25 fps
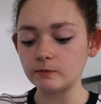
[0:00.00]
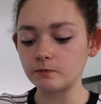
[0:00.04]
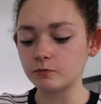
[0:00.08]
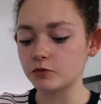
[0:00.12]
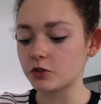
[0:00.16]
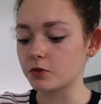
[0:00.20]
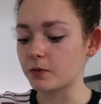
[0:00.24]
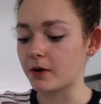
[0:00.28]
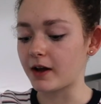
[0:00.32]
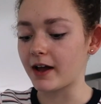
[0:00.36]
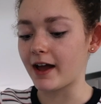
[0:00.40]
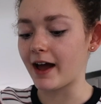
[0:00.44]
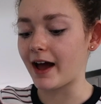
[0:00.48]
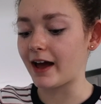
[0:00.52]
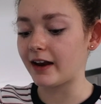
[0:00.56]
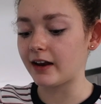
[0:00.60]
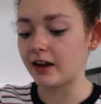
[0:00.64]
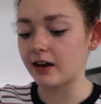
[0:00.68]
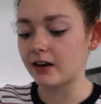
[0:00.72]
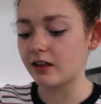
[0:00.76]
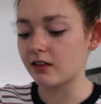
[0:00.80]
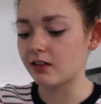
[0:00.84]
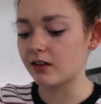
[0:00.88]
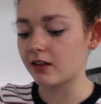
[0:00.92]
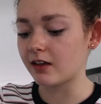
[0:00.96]
Do I add
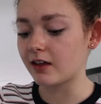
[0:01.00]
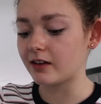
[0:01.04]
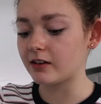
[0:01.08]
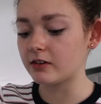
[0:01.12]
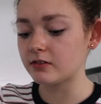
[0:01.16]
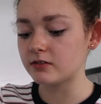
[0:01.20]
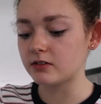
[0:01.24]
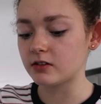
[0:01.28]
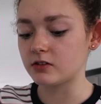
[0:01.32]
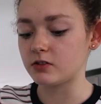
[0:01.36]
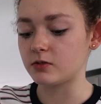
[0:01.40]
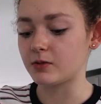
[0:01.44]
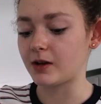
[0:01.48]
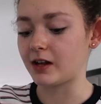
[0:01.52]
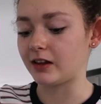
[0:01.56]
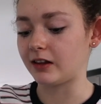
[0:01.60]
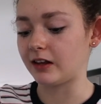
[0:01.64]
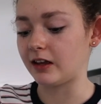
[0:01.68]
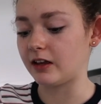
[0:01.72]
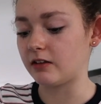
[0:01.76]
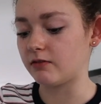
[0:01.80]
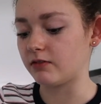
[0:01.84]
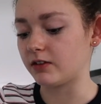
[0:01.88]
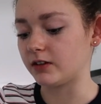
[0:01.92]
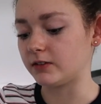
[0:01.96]
anything else or do I
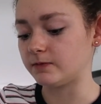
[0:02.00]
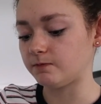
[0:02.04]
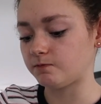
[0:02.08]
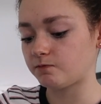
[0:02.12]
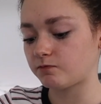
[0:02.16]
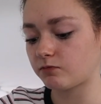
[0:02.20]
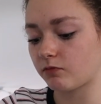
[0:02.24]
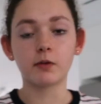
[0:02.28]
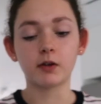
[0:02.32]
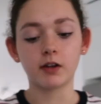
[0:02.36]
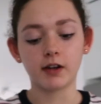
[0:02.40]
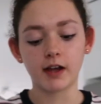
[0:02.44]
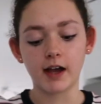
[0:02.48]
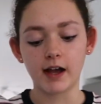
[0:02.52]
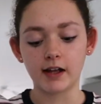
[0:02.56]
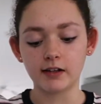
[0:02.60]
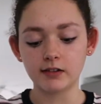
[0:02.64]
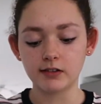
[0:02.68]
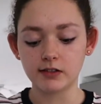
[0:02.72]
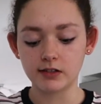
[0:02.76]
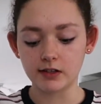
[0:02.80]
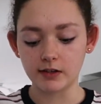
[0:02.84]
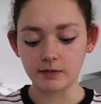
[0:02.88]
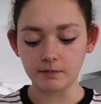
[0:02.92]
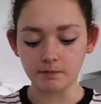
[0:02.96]
leave it? I'm gonna
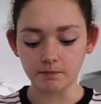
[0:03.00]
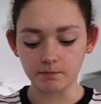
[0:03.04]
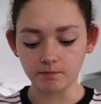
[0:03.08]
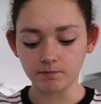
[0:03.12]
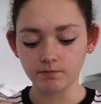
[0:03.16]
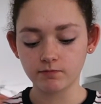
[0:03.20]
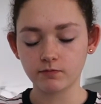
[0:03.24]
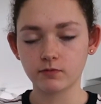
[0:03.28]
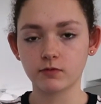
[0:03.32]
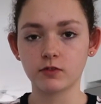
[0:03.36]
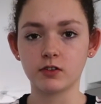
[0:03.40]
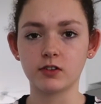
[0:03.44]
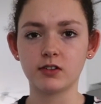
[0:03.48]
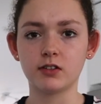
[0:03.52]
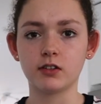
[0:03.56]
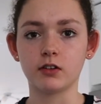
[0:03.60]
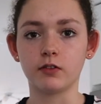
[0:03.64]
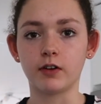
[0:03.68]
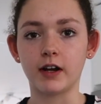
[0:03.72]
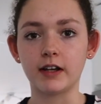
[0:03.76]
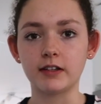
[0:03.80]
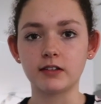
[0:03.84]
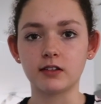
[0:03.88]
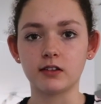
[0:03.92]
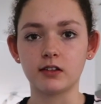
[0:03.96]
add some, just the
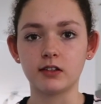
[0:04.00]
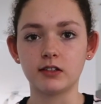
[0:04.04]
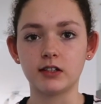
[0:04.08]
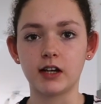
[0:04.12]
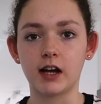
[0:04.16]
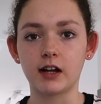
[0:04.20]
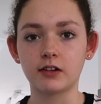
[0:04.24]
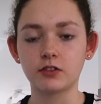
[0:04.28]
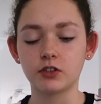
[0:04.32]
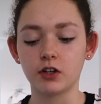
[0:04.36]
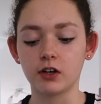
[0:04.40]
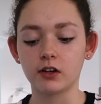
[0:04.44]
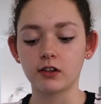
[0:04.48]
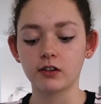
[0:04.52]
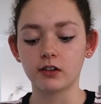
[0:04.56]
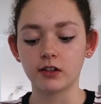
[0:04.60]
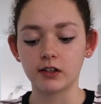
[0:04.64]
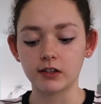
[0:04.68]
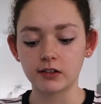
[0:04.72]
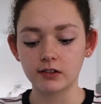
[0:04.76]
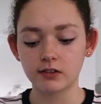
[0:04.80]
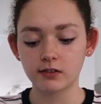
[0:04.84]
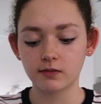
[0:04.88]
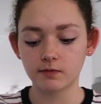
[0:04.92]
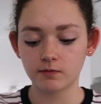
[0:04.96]
rest of the dark chocolate.
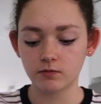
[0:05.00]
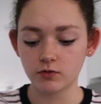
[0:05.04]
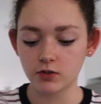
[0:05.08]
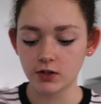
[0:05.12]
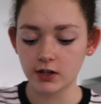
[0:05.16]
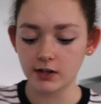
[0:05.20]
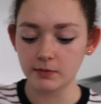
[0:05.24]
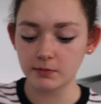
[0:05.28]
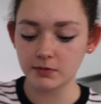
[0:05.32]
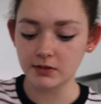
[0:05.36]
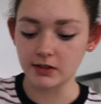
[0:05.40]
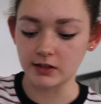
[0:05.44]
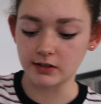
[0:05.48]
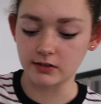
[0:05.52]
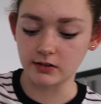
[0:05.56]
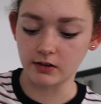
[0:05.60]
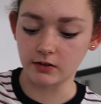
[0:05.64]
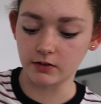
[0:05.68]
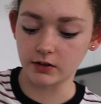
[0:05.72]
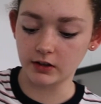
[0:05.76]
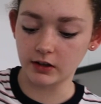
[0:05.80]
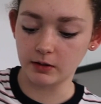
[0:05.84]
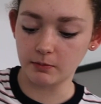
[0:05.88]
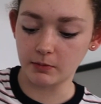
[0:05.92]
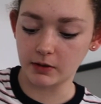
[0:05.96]
The chips, there's
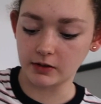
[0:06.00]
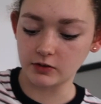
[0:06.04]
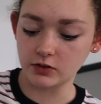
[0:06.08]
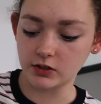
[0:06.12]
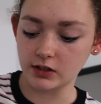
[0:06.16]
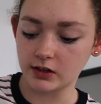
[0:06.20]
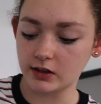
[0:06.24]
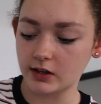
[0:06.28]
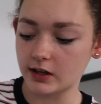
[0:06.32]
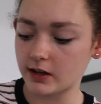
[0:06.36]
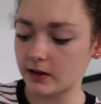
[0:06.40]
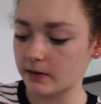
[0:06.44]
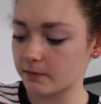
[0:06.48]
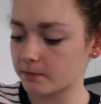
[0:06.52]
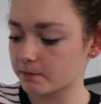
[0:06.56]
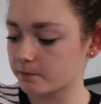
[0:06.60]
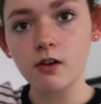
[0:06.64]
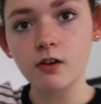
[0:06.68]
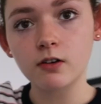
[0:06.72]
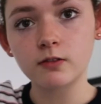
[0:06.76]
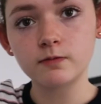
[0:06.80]
not really much in there.